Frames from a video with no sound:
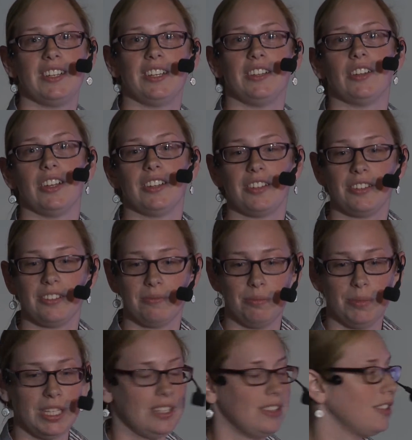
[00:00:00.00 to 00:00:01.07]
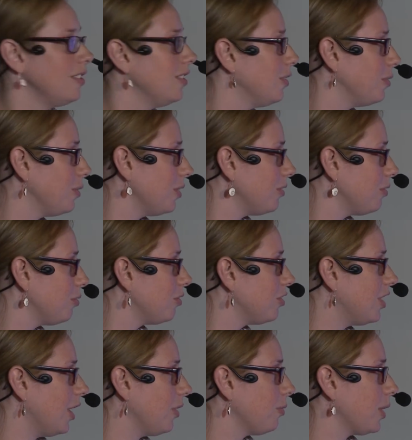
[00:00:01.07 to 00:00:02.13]
did not meet the
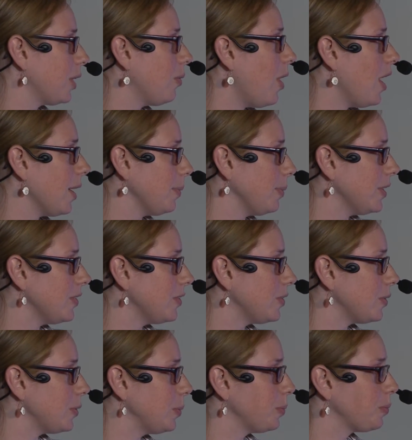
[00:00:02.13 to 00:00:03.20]
set requirements.